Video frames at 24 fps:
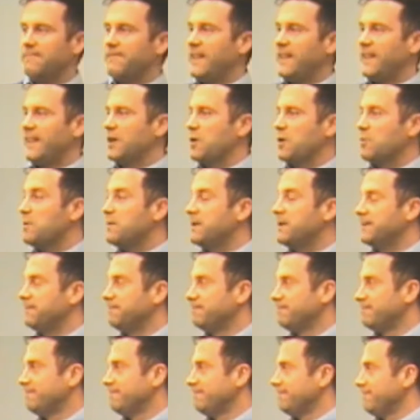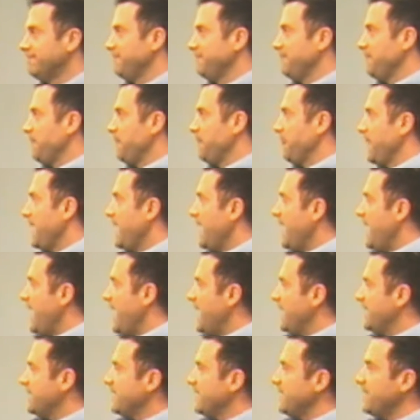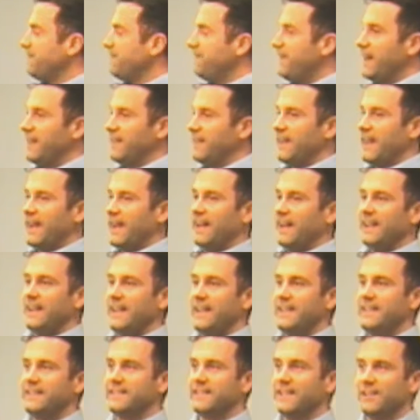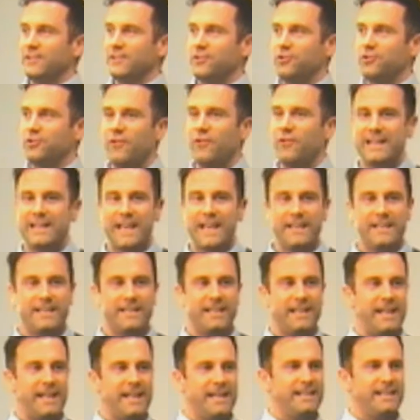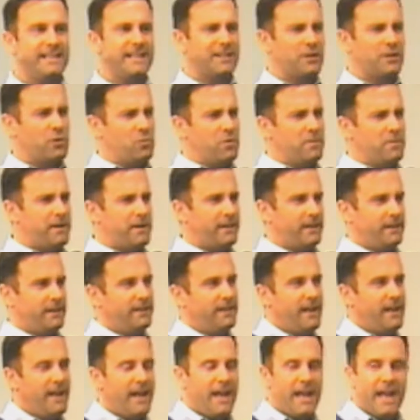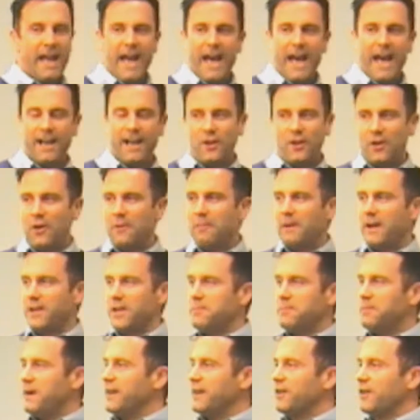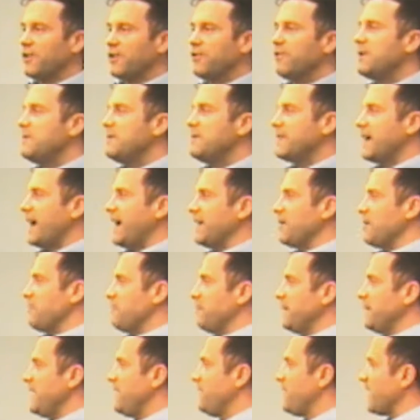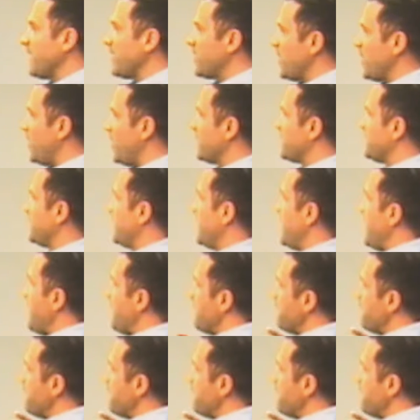felt like a woman. And he's felt that his true identity is as a woman. And I don't know about you, but I don't agree with that. I don't believe that God